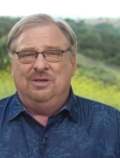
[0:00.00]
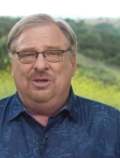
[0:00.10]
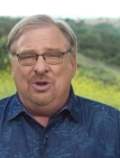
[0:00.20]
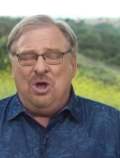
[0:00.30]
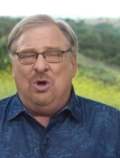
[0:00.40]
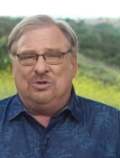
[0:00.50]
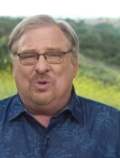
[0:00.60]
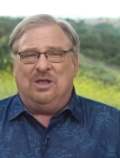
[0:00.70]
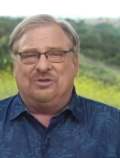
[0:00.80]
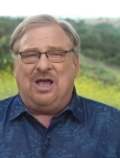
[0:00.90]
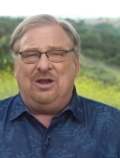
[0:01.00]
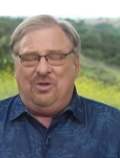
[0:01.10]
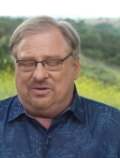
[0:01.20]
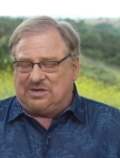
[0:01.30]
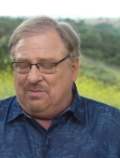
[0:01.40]
You know as well as I
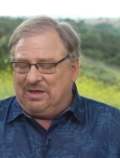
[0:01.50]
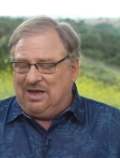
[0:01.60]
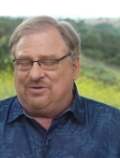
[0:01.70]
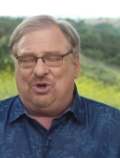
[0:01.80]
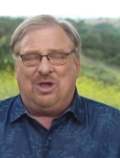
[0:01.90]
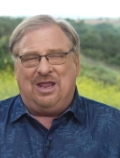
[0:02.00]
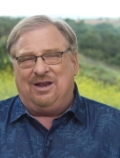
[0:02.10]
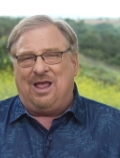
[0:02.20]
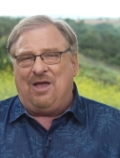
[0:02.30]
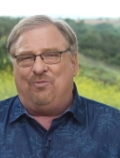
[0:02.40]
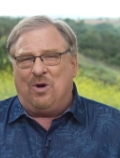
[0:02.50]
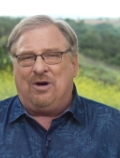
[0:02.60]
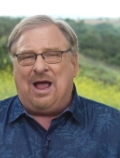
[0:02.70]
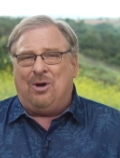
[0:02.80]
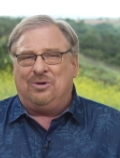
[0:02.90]
do that some of the gifts you get in life
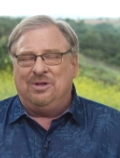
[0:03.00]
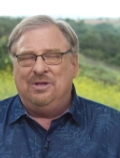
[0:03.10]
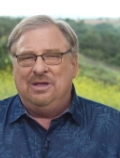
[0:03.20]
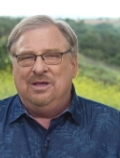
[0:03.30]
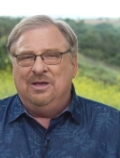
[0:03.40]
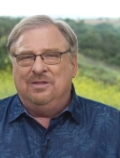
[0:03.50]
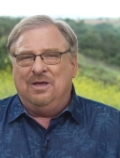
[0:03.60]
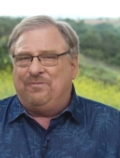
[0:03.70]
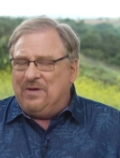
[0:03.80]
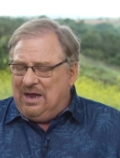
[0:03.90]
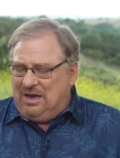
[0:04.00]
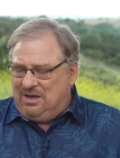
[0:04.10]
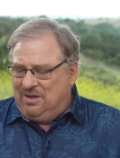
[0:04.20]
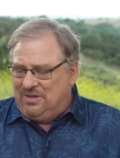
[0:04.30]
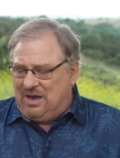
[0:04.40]
wear out. They
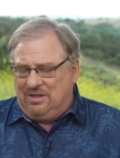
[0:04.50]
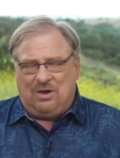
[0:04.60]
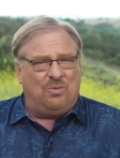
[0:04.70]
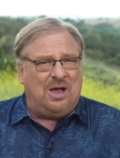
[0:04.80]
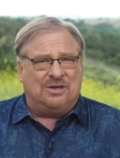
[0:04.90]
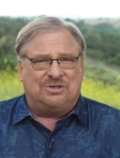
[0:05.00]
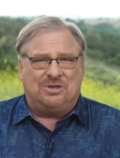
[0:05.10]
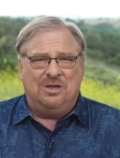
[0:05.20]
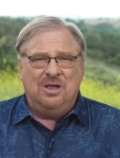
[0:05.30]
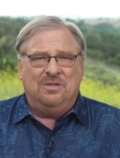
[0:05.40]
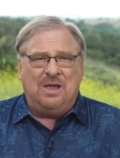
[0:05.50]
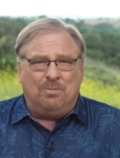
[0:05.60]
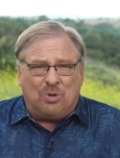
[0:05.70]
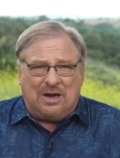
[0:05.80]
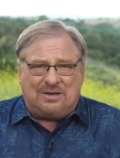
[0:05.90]
fade, they rust, they
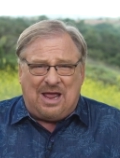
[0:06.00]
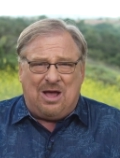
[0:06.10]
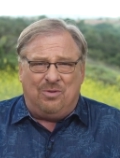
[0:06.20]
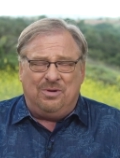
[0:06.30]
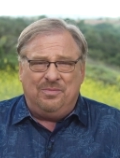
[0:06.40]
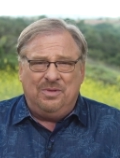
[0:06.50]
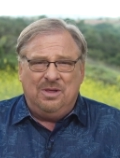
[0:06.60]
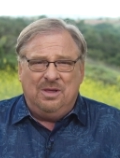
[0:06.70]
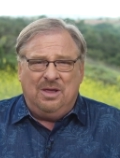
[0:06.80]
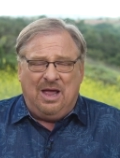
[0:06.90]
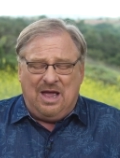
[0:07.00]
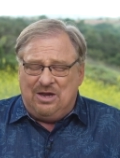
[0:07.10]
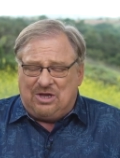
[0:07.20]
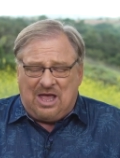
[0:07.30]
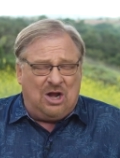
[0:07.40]
break down,
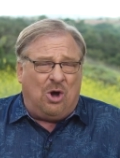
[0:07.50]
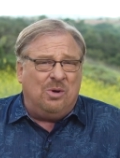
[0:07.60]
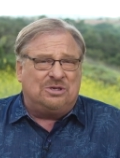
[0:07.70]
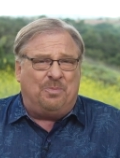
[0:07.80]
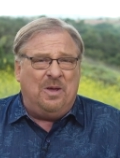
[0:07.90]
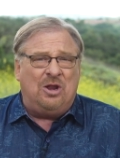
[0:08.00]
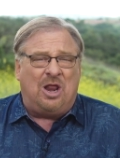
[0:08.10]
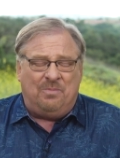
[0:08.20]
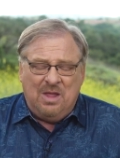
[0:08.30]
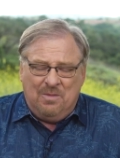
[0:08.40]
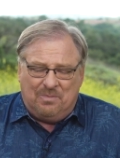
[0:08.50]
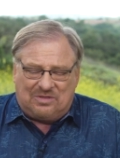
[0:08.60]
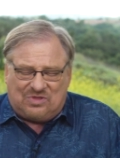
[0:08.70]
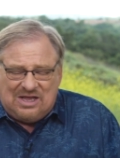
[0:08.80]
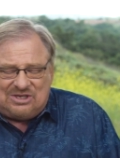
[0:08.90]
and you can't always depend on them.
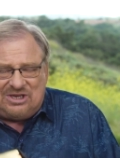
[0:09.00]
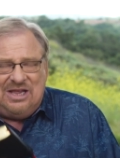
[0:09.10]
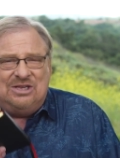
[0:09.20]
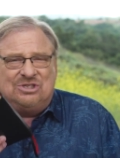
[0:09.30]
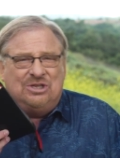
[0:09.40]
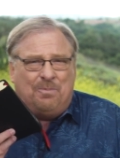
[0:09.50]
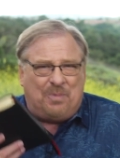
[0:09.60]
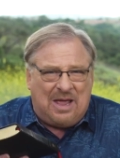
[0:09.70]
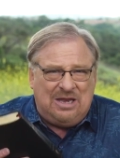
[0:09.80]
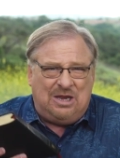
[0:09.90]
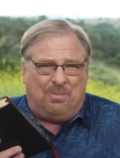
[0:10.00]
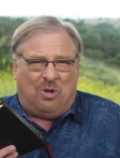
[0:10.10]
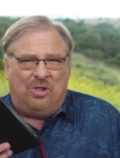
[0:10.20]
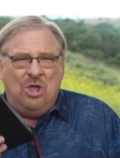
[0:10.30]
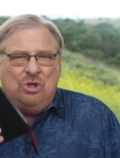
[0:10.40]
But this is
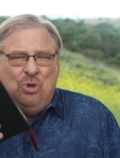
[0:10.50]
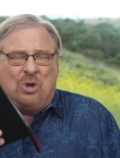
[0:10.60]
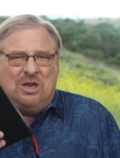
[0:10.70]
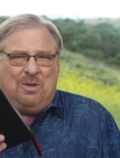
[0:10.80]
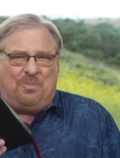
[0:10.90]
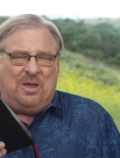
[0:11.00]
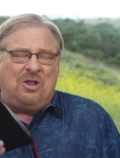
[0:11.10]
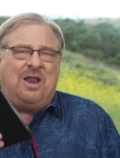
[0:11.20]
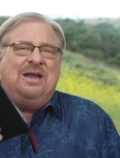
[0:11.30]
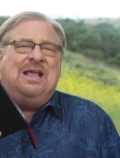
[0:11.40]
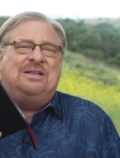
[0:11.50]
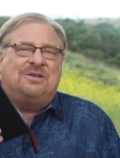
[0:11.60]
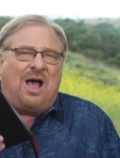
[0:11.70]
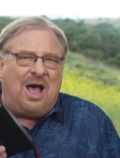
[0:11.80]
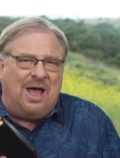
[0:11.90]
dependable. You can depend on it.
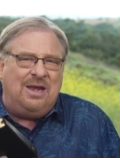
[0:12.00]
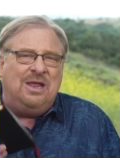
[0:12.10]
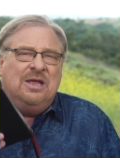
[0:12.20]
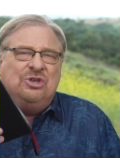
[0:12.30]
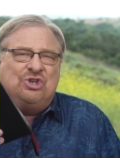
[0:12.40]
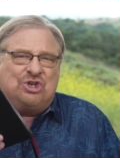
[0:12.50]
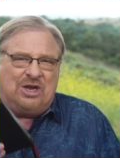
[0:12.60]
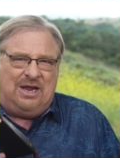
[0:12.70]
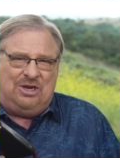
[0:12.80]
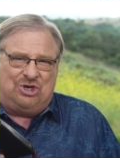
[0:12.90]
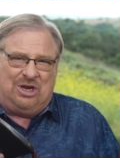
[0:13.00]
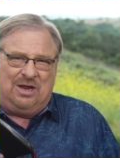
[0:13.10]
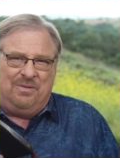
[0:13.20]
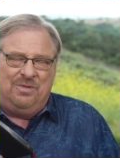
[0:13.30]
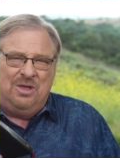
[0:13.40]
It's
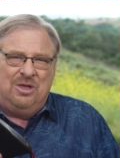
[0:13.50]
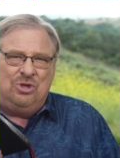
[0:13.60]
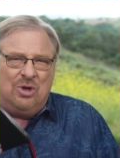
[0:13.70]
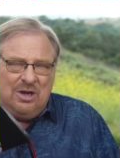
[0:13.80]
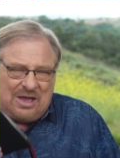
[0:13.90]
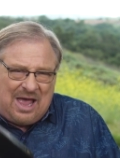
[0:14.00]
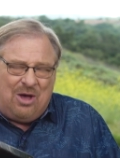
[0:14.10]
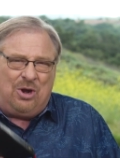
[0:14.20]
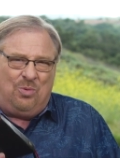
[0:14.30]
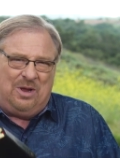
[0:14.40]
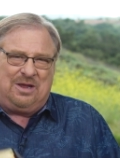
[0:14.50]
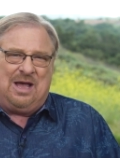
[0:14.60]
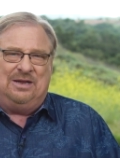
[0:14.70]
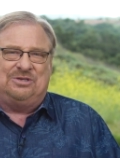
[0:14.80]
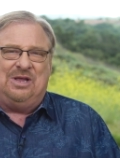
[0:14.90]
unchanging. You can count on what
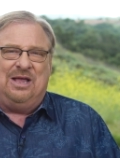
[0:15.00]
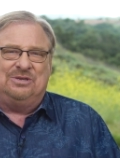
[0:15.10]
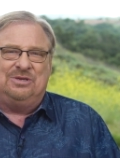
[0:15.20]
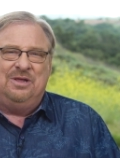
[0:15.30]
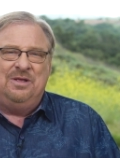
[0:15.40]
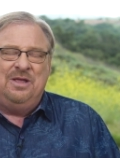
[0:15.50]
God says.